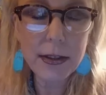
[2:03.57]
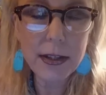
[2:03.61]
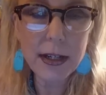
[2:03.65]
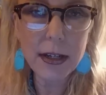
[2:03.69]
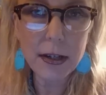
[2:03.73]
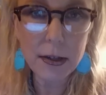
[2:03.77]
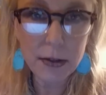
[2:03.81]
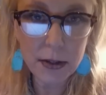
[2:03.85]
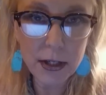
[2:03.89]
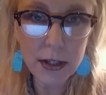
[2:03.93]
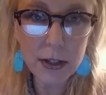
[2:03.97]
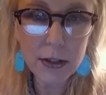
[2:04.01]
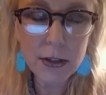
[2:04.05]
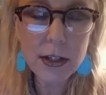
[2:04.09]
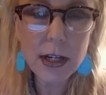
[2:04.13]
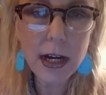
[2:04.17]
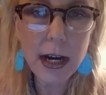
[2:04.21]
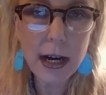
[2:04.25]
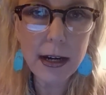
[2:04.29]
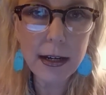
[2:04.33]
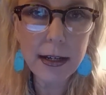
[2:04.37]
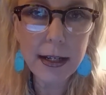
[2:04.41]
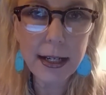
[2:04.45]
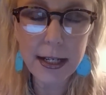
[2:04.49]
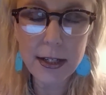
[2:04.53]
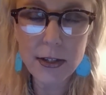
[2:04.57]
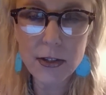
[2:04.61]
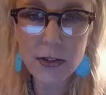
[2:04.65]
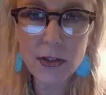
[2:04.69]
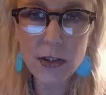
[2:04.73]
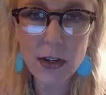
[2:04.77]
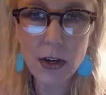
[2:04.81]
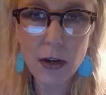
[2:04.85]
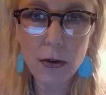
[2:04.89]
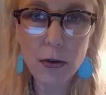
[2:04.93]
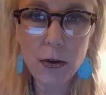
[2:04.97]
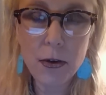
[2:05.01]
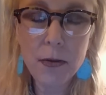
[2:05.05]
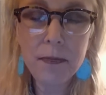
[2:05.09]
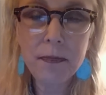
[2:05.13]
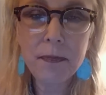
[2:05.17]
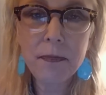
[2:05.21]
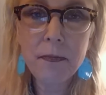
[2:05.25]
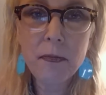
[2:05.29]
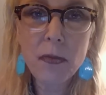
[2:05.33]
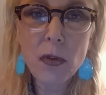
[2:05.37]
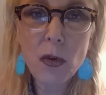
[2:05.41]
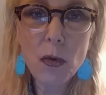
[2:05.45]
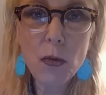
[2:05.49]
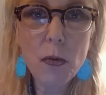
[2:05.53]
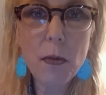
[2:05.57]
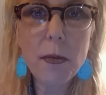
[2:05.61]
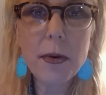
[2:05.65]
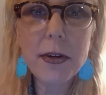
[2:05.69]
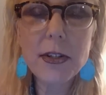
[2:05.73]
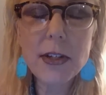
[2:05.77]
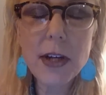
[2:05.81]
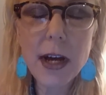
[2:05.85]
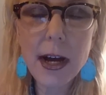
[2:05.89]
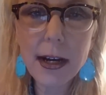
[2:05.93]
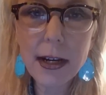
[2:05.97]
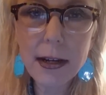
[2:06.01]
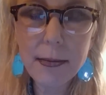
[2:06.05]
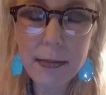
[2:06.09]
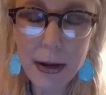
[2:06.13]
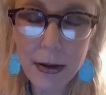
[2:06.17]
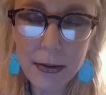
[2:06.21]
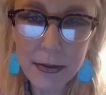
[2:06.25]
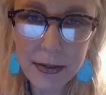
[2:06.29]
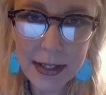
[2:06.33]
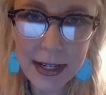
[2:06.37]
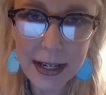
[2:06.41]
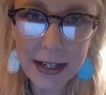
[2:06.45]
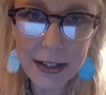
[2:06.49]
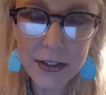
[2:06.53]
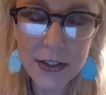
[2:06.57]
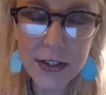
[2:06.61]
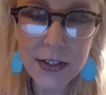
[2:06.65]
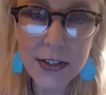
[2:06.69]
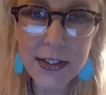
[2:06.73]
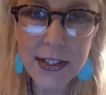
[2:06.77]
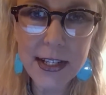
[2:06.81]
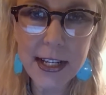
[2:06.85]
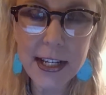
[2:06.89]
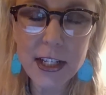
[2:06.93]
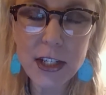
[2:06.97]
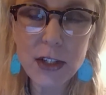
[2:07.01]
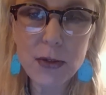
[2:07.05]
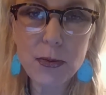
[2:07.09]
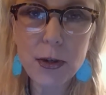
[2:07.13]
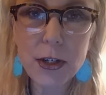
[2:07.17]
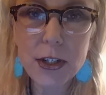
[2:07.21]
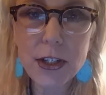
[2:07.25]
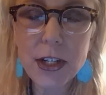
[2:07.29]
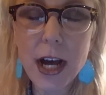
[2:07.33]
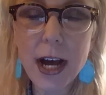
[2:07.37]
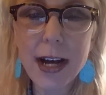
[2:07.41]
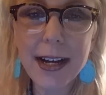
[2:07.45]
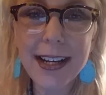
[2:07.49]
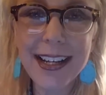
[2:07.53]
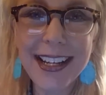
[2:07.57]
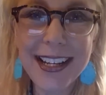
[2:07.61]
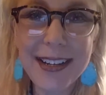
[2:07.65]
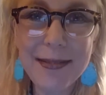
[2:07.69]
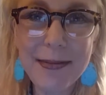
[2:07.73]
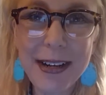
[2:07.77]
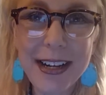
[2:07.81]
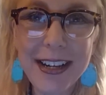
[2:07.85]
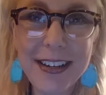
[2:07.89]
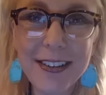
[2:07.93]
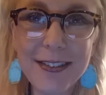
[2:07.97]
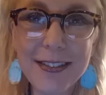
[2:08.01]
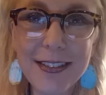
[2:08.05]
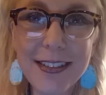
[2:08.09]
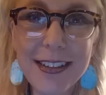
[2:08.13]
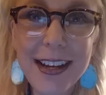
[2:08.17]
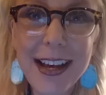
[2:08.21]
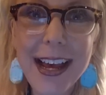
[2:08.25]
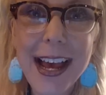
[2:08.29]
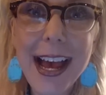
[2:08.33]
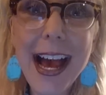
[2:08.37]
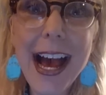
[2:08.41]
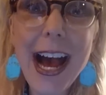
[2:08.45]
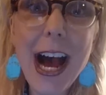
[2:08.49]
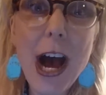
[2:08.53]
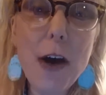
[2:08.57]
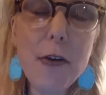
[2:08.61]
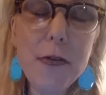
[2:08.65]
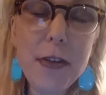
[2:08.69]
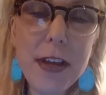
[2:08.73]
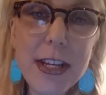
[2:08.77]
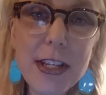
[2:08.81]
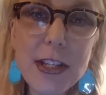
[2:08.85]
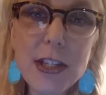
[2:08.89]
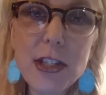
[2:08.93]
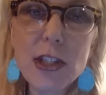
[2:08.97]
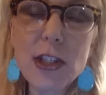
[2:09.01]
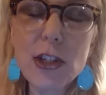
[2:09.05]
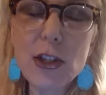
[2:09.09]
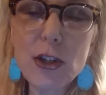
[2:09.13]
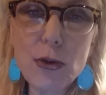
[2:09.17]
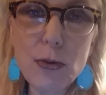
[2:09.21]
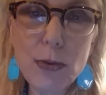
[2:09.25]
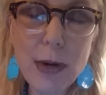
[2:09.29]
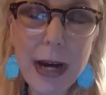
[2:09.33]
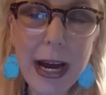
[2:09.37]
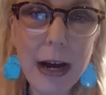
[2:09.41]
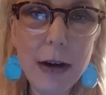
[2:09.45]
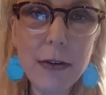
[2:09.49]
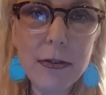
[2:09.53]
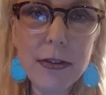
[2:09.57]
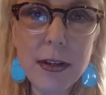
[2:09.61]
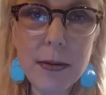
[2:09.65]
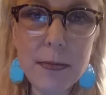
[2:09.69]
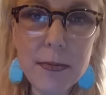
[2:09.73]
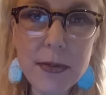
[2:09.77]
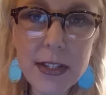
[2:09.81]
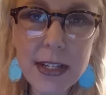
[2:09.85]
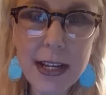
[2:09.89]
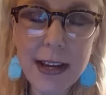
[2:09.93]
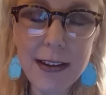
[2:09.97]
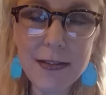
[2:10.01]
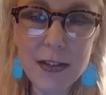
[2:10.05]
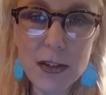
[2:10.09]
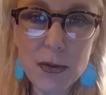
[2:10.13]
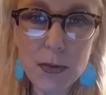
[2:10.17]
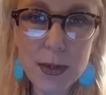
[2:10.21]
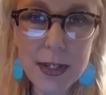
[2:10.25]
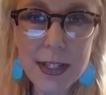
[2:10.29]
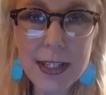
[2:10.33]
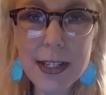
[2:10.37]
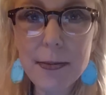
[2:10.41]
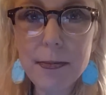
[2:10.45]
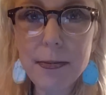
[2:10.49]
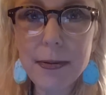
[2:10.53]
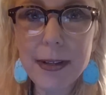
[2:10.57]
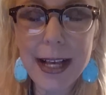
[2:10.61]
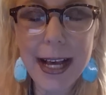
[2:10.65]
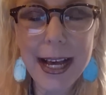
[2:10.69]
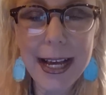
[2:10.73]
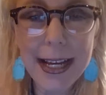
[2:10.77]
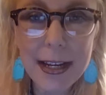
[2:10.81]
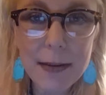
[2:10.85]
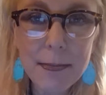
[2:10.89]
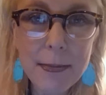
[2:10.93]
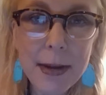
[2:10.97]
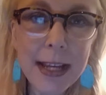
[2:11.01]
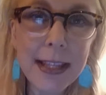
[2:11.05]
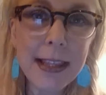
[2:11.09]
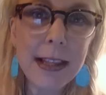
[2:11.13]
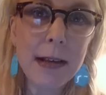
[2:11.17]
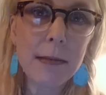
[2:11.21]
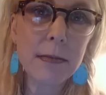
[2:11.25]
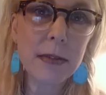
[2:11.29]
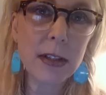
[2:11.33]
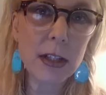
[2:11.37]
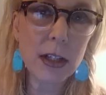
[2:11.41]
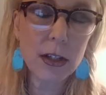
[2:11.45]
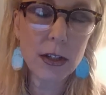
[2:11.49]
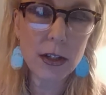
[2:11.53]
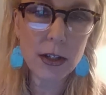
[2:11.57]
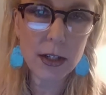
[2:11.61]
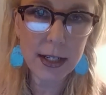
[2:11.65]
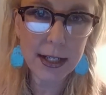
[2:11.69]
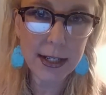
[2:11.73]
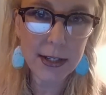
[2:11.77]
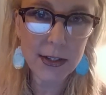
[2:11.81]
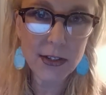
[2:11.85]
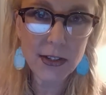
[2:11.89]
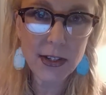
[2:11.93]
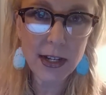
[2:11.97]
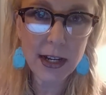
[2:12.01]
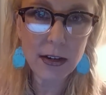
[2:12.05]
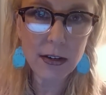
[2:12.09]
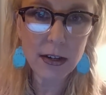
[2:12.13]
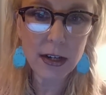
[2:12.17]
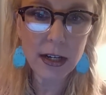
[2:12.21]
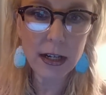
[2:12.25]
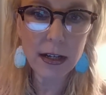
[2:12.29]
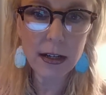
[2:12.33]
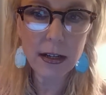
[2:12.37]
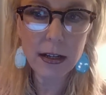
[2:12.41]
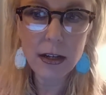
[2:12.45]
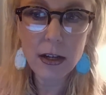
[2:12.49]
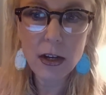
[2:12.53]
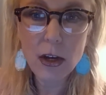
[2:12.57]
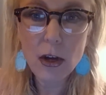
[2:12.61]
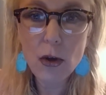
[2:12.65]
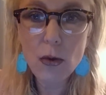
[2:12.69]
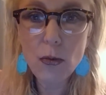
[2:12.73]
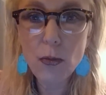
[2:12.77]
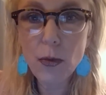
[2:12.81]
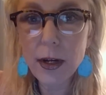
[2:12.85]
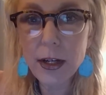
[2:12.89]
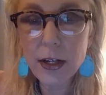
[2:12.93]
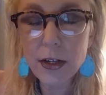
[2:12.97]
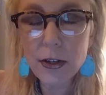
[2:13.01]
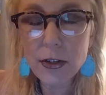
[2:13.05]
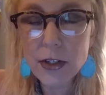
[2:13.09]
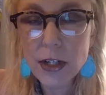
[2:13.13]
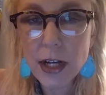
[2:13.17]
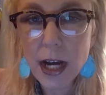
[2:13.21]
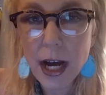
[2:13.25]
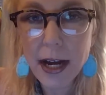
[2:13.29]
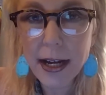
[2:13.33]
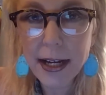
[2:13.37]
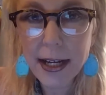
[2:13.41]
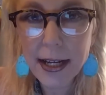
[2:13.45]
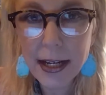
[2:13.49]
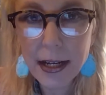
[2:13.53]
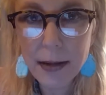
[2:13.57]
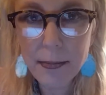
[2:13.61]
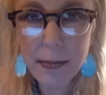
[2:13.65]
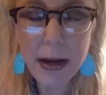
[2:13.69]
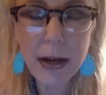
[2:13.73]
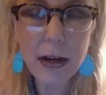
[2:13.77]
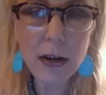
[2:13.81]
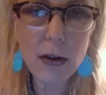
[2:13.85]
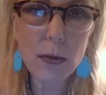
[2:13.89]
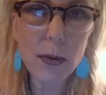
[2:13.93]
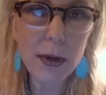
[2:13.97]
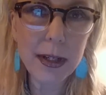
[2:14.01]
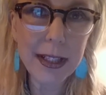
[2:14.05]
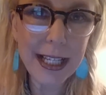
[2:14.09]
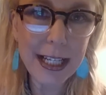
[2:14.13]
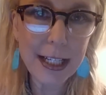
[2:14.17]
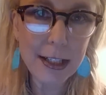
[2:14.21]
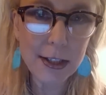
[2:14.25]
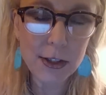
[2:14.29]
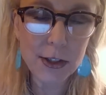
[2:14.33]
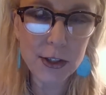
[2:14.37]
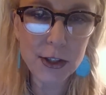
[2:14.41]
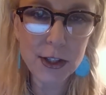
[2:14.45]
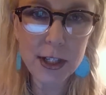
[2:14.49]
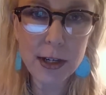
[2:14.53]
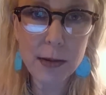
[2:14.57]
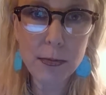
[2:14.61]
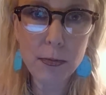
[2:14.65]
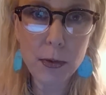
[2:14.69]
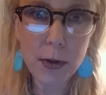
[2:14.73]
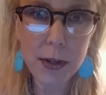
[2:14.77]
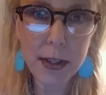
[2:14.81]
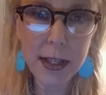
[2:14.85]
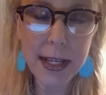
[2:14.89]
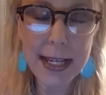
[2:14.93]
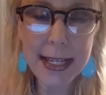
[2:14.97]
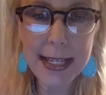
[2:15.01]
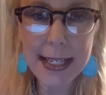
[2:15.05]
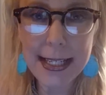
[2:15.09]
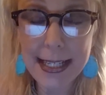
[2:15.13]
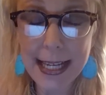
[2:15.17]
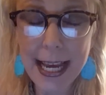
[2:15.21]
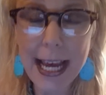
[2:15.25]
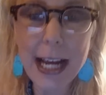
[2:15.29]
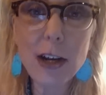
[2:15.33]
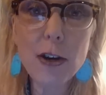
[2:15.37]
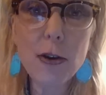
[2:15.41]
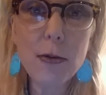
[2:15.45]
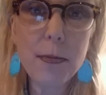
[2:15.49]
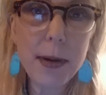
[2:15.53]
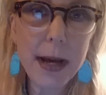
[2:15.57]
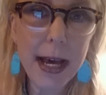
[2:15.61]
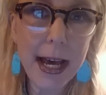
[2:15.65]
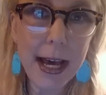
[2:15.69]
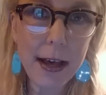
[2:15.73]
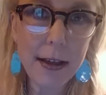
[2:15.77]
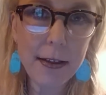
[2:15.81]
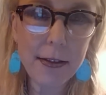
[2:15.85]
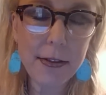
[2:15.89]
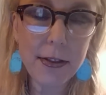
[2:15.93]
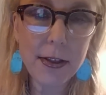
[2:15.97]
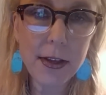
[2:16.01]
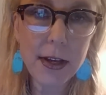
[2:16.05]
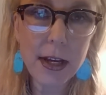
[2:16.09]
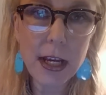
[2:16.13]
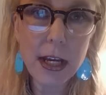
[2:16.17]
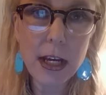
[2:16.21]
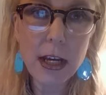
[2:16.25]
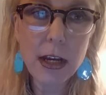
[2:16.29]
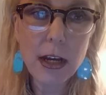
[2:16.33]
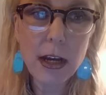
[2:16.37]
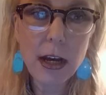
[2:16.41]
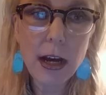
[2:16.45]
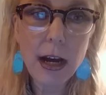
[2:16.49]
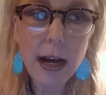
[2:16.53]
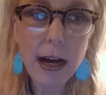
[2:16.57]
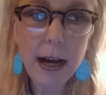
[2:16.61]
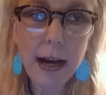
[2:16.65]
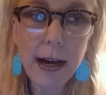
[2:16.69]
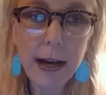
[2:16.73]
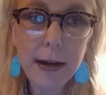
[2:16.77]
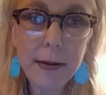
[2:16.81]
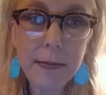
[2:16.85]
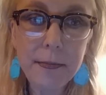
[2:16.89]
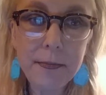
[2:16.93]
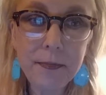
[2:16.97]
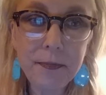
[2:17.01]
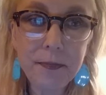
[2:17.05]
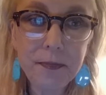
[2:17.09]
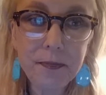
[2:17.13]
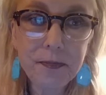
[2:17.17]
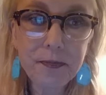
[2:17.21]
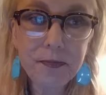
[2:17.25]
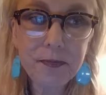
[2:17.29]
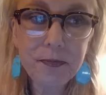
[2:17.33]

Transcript: their their target. So when we talk about narcissists, we're talking about how they surround themselves with supply to make them look good, etc. When you're talking about a relationship with a psychopath, um,